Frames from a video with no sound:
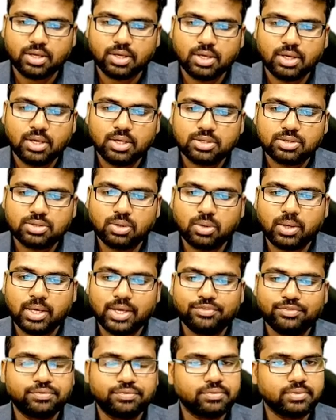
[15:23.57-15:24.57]
So if
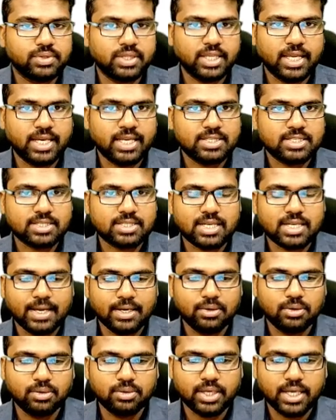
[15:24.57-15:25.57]
there is a
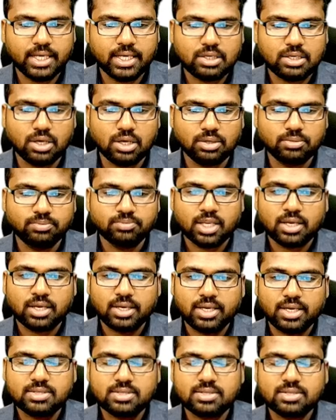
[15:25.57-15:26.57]
cyclone in, let's
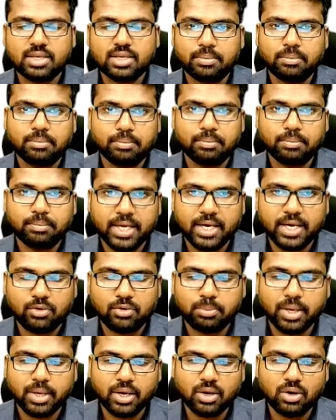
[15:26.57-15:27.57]
say, Bay of
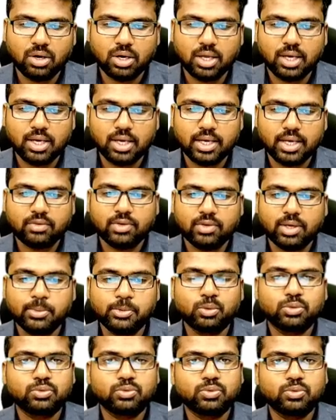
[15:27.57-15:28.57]
Bengal, it will move
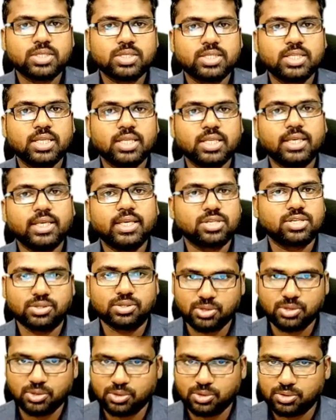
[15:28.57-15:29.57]
towards the eastern
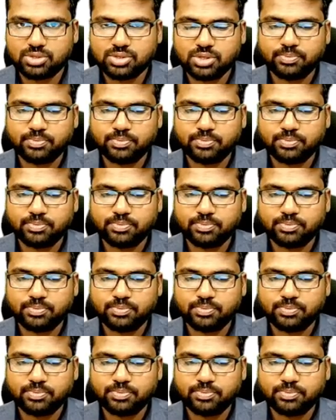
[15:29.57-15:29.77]
coast.